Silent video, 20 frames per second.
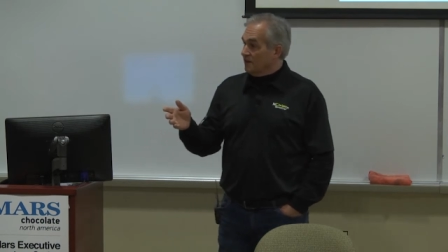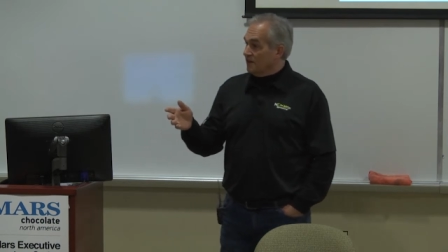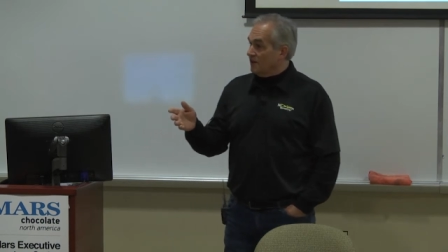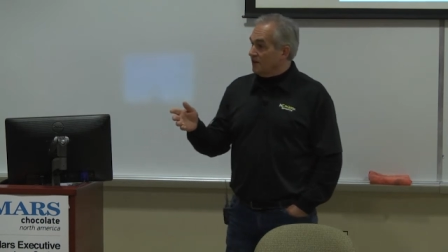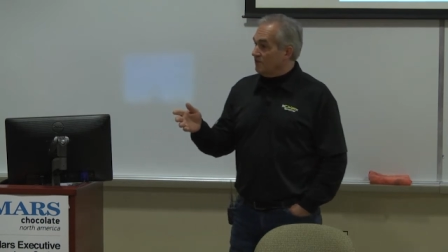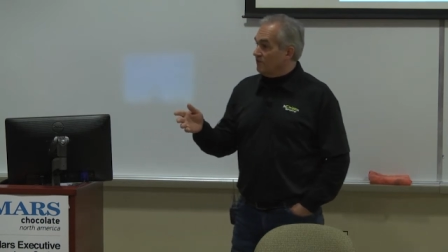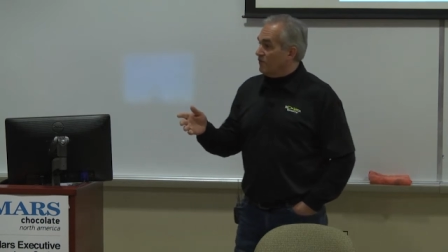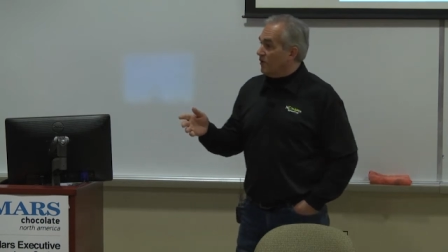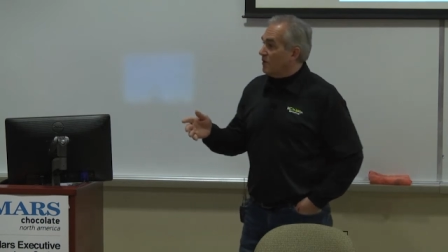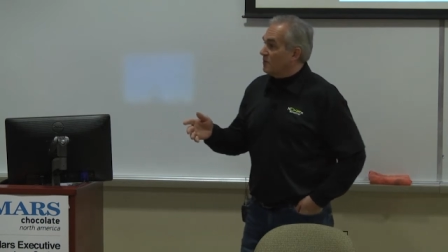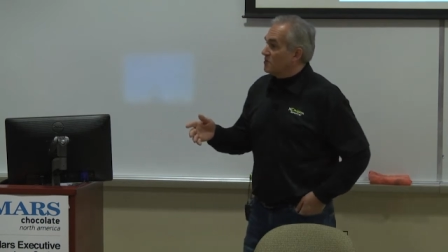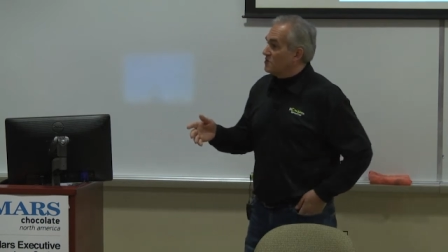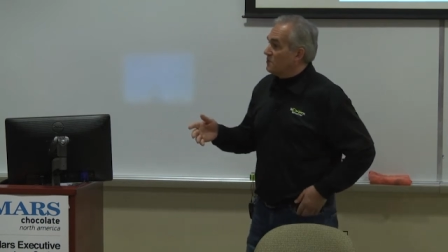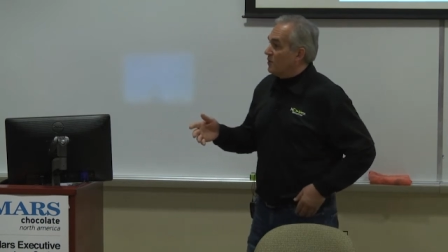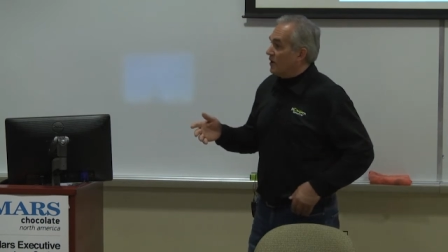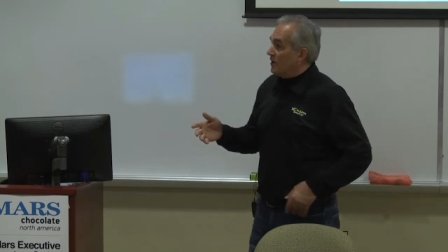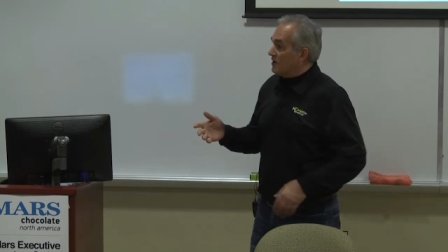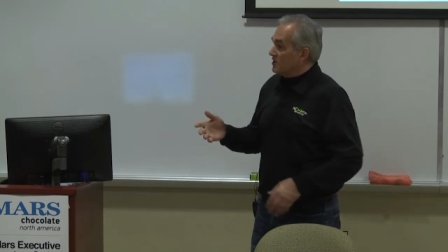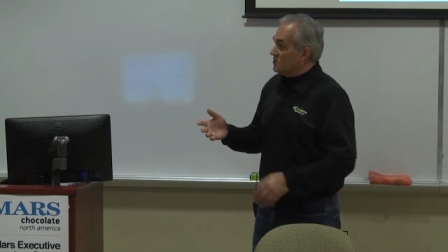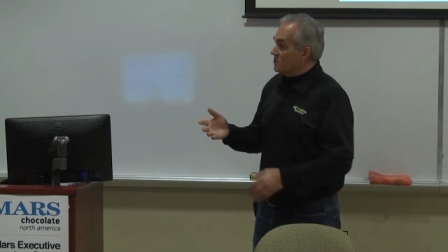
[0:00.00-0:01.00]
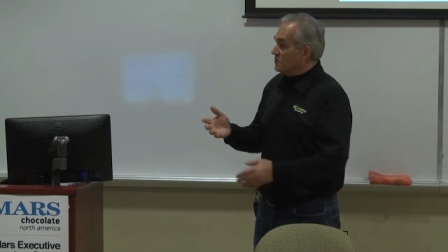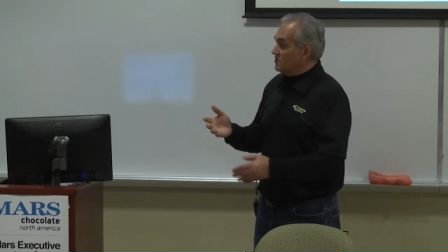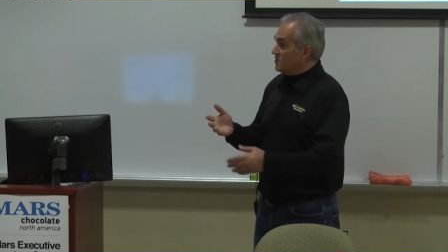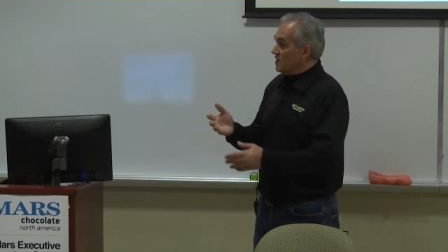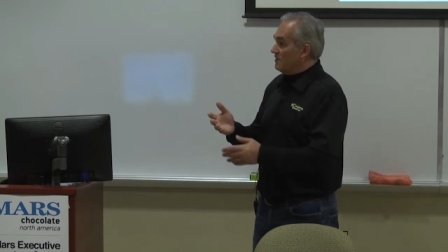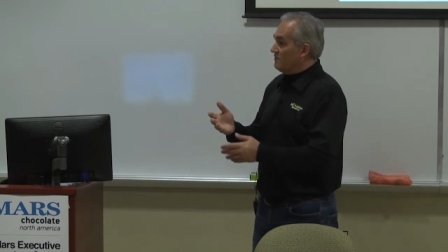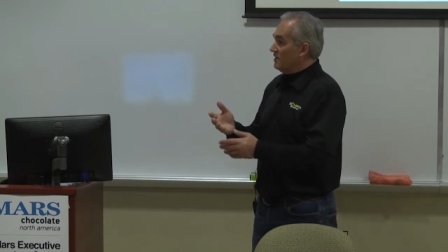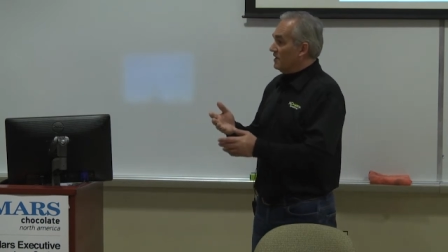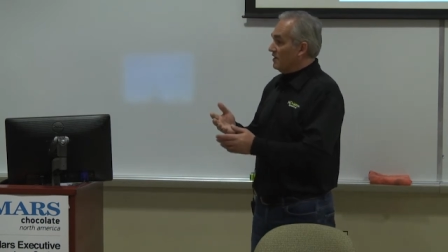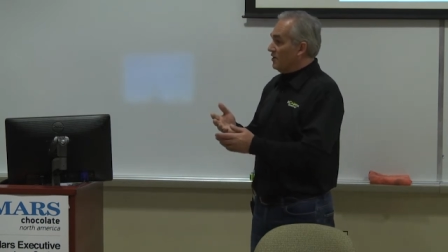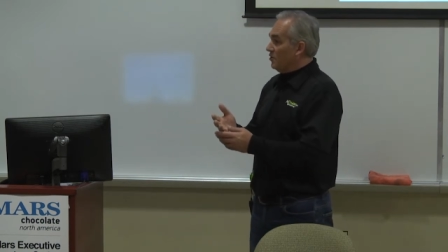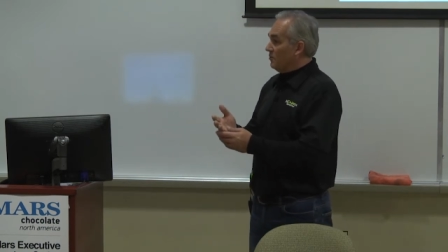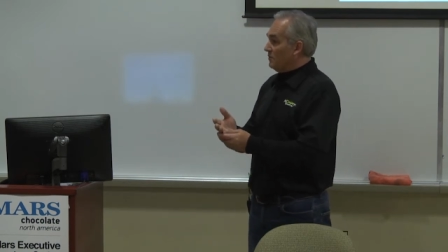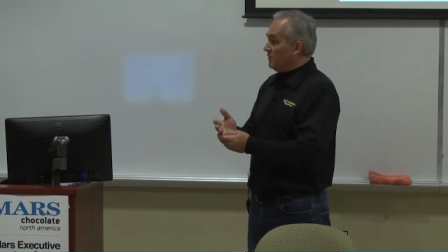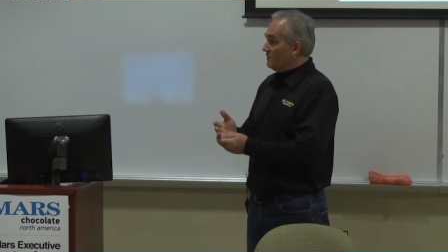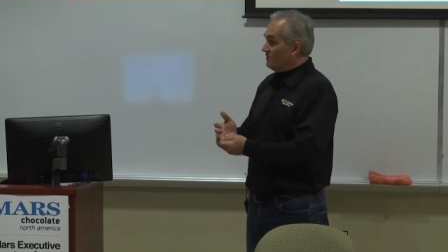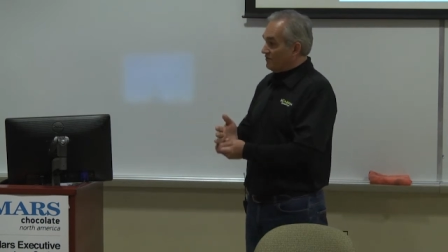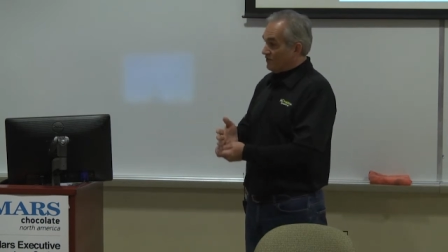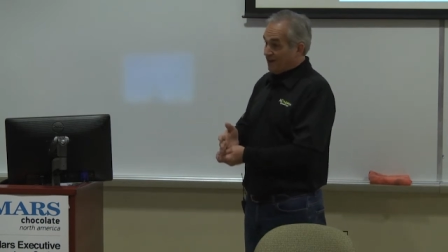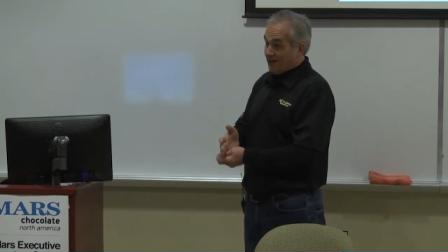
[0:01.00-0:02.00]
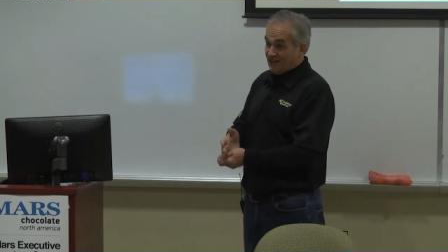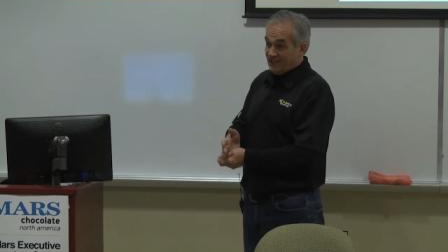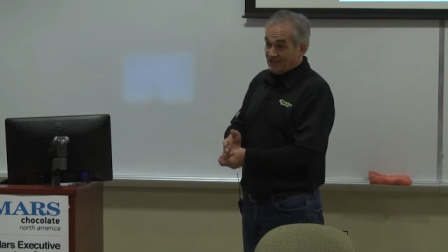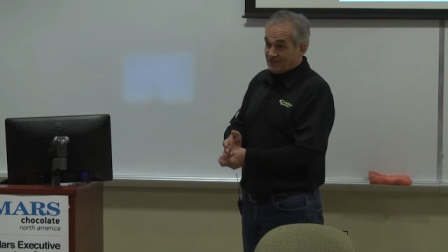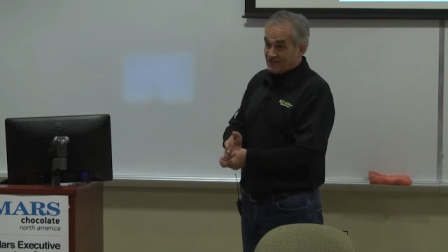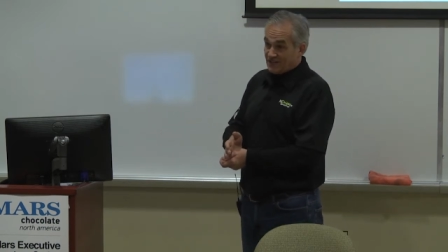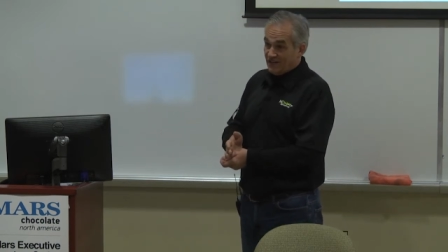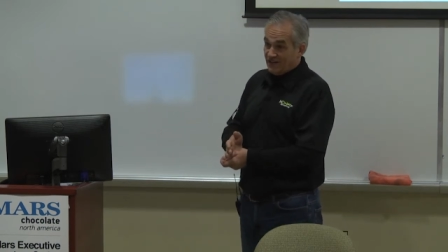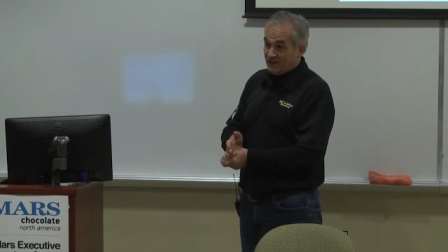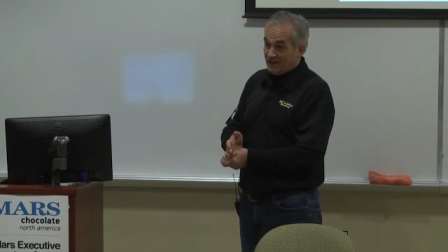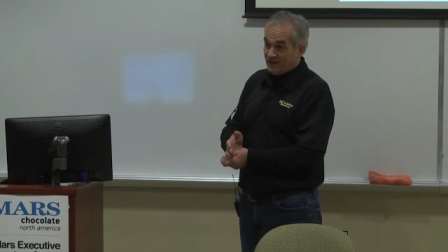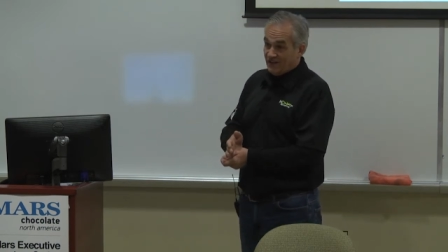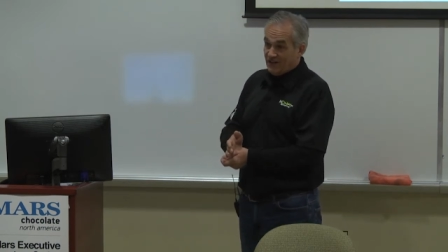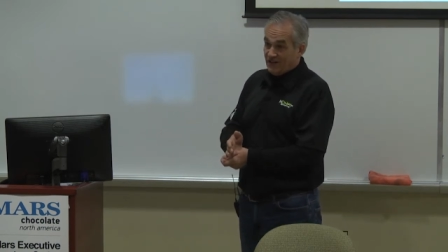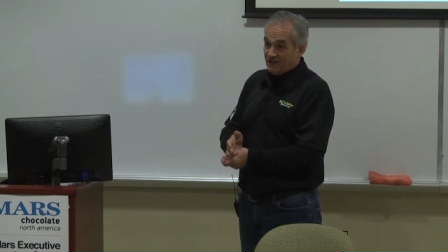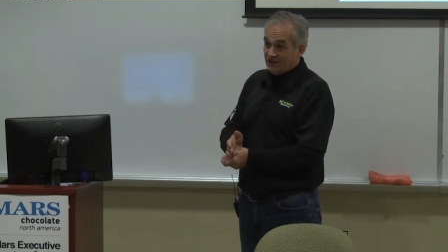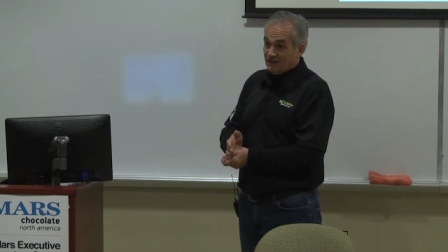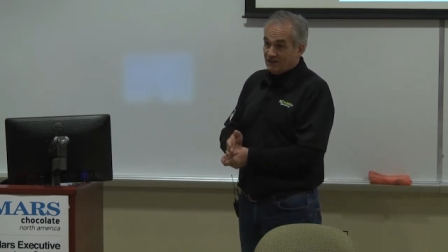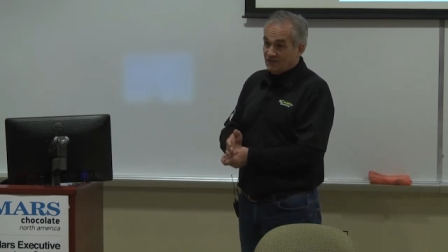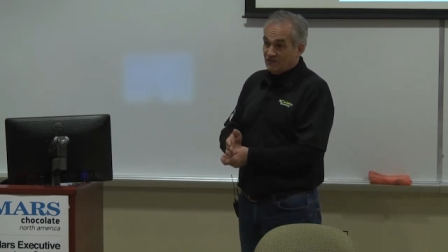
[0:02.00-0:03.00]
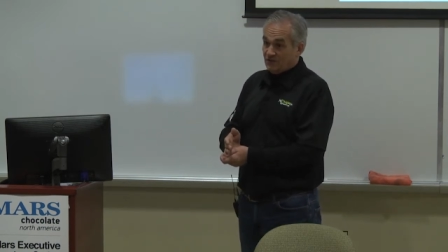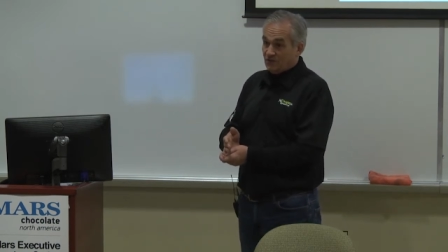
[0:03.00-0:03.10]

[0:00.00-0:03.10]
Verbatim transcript: And farmers markets were generally open Friday and Saturday